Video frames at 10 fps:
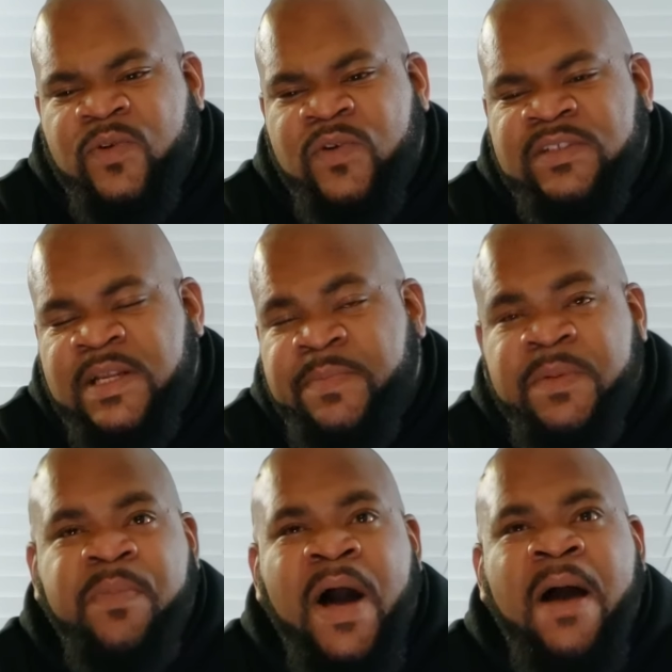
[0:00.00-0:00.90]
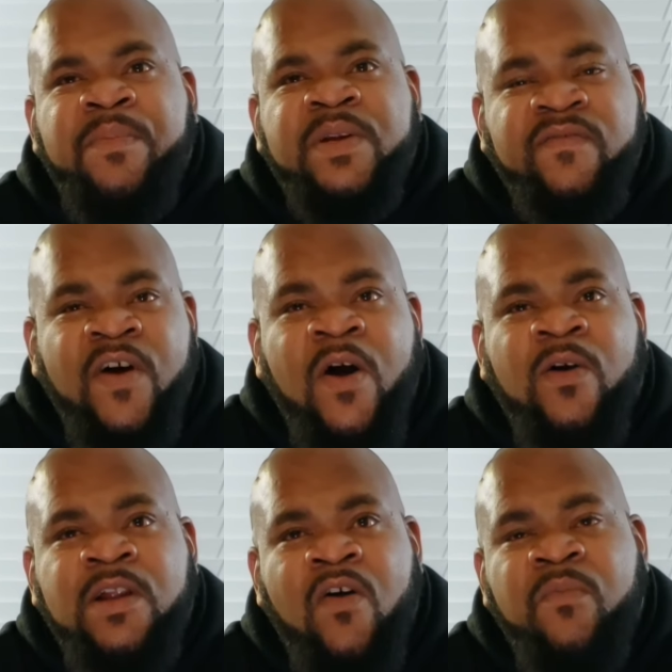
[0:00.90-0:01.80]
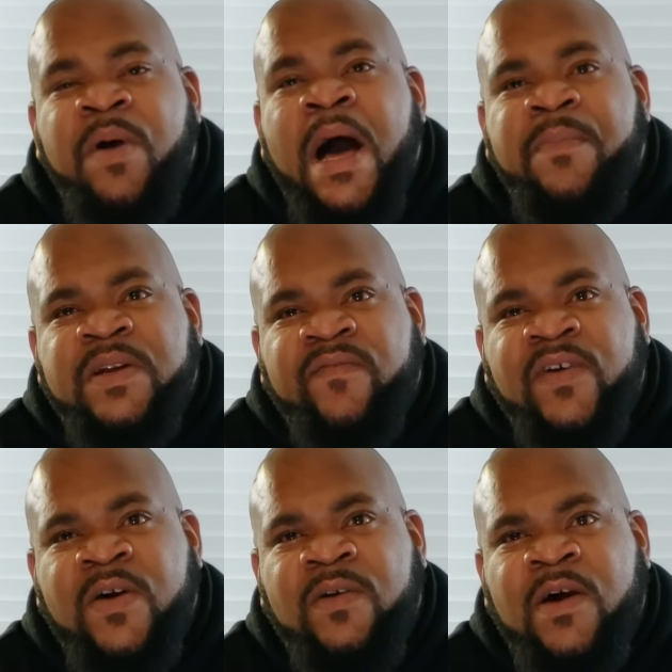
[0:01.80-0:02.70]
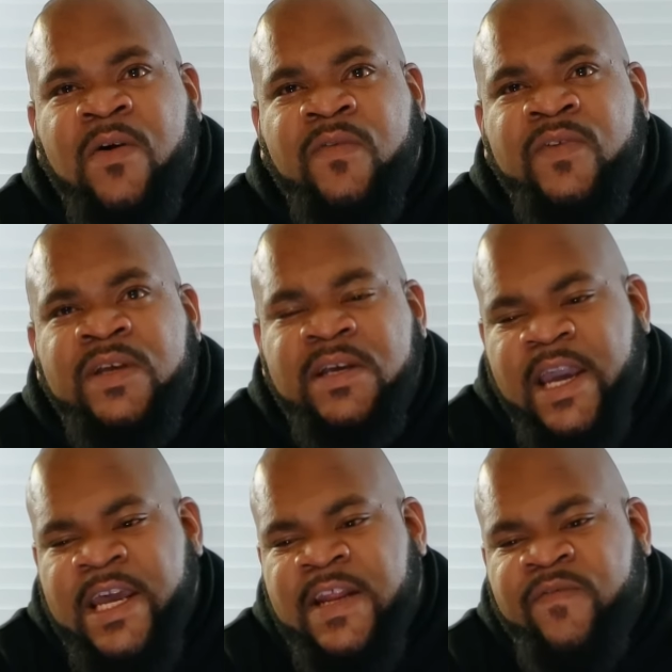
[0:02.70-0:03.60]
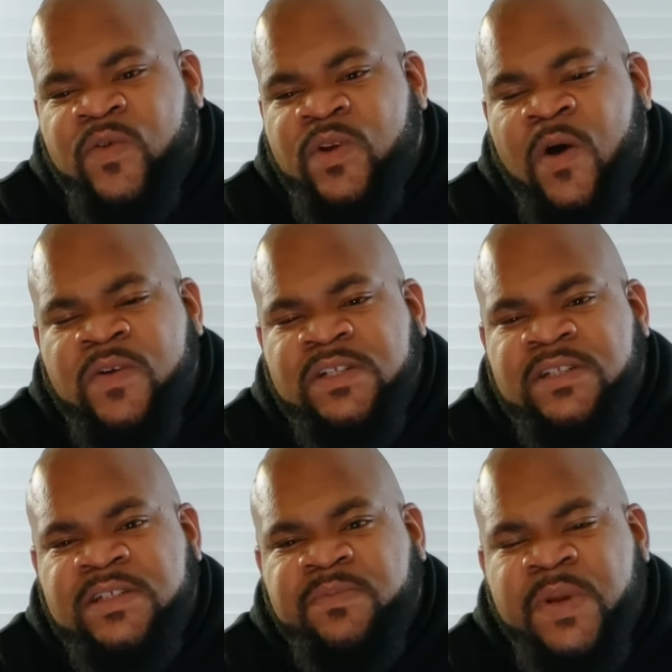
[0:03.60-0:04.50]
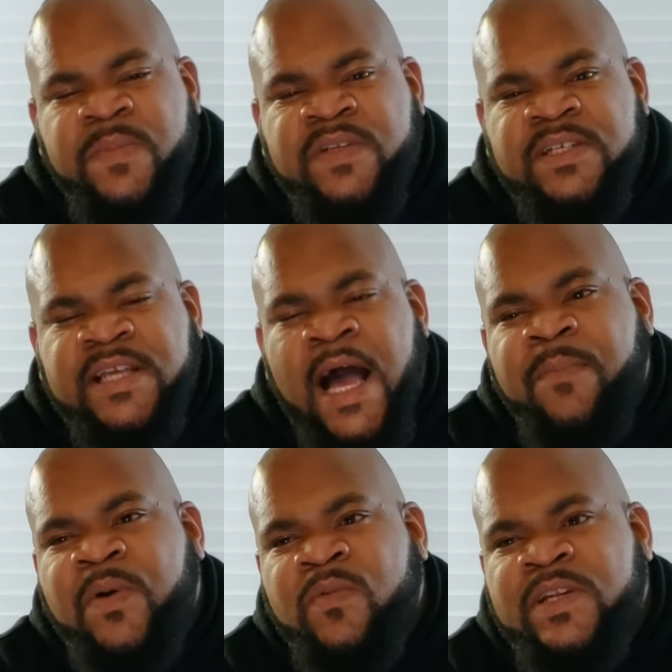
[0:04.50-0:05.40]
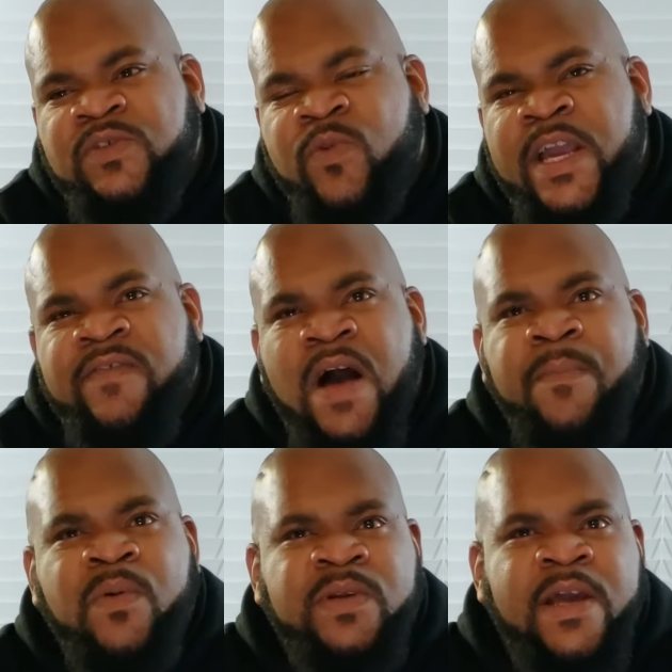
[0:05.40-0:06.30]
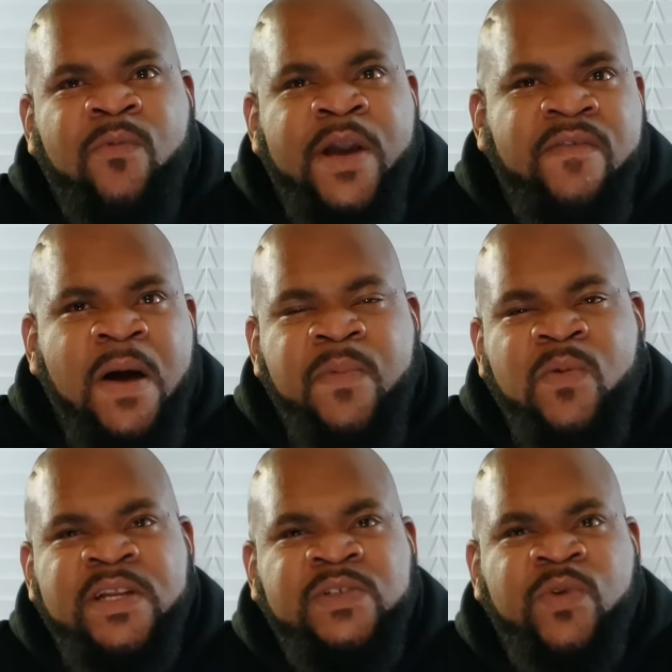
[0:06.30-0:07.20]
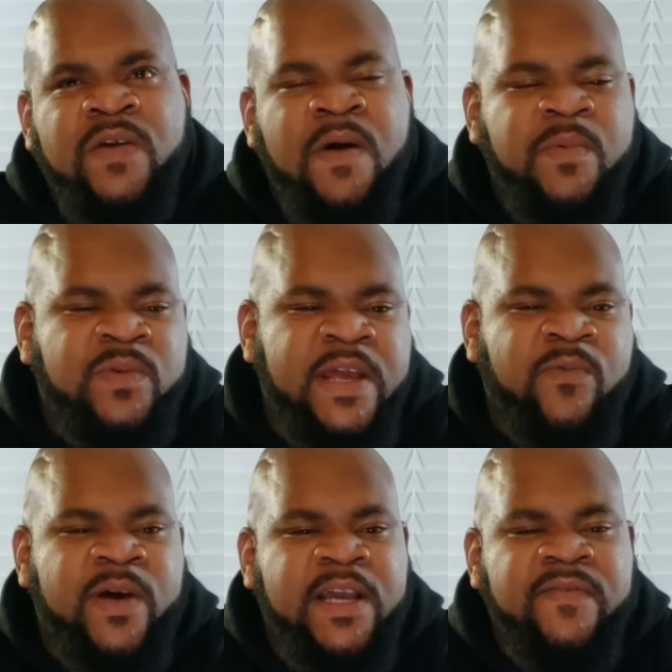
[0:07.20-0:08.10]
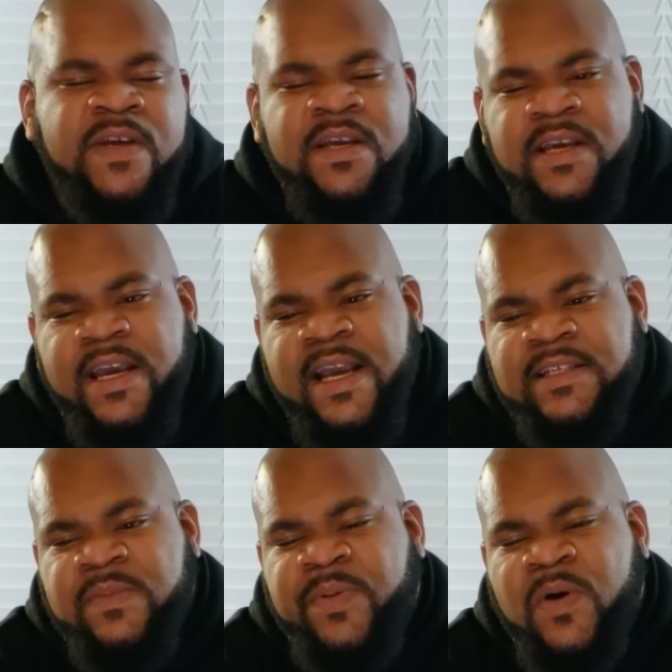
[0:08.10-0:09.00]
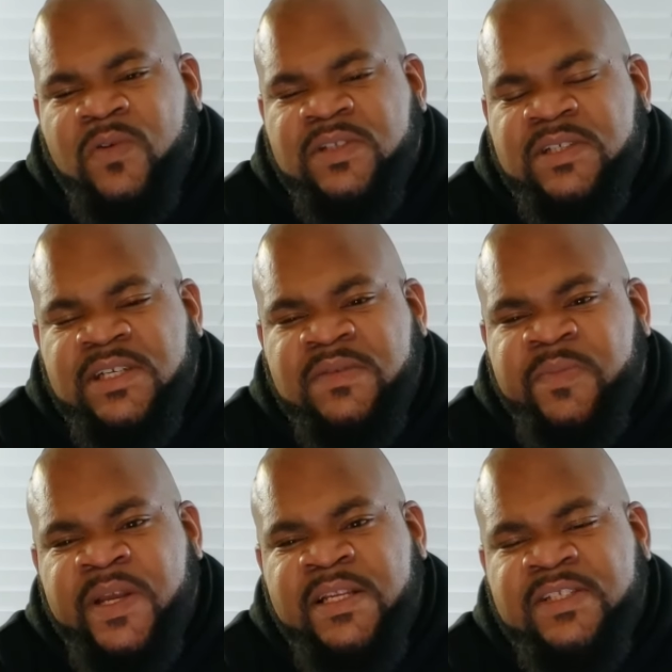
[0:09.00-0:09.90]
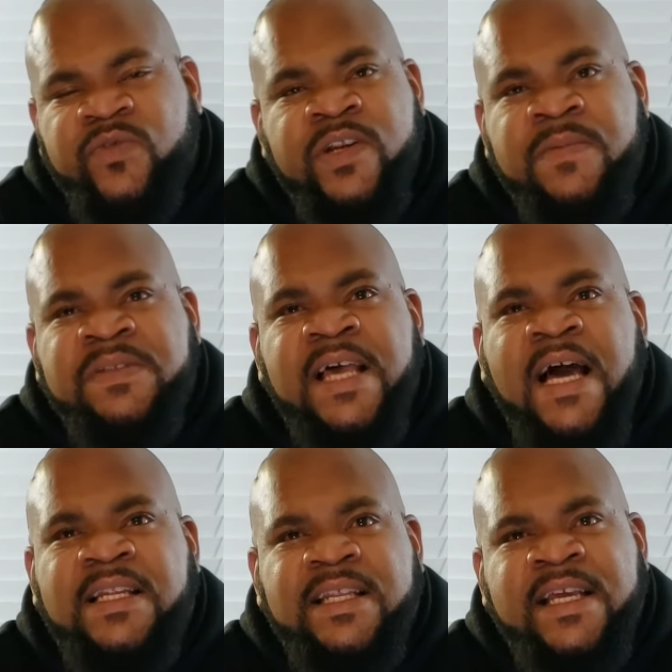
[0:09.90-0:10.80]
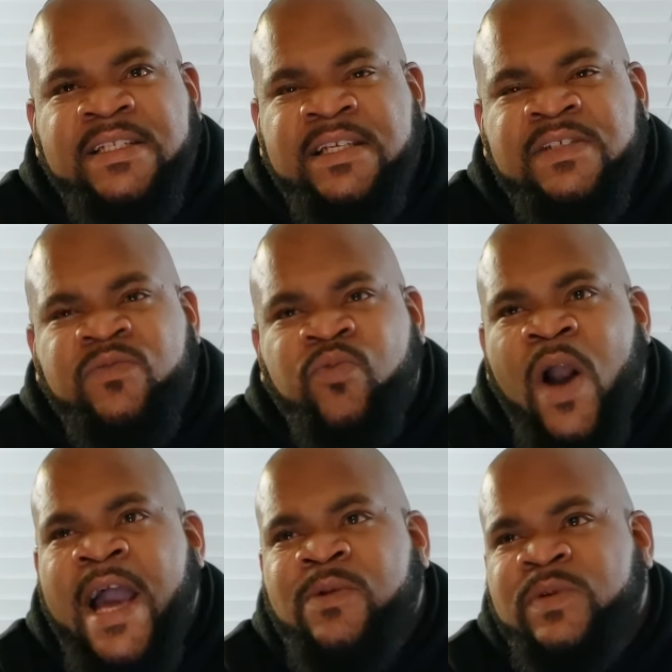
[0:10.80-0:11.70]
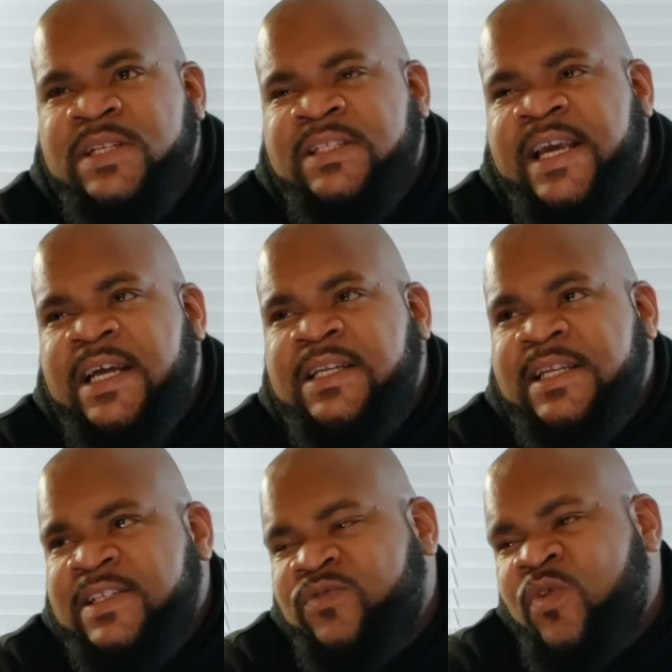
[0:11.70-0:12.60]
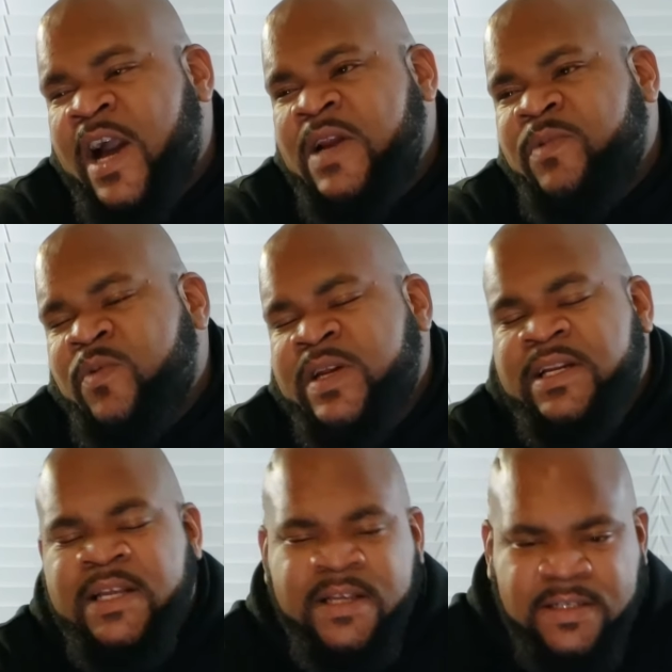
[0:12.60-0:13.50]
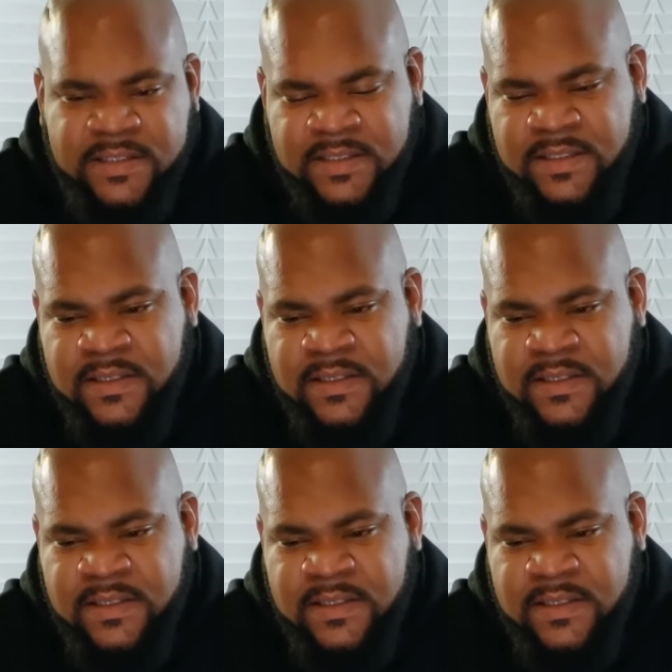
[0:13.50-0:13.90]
Rouge that been popping and fall off, popping and fall off. And if you notice, people just hop on this wave, hop on that wave, hop on this wave, hop on that wave, as opposed to just being straight up solid and just riding with the talent and just riding with what it is.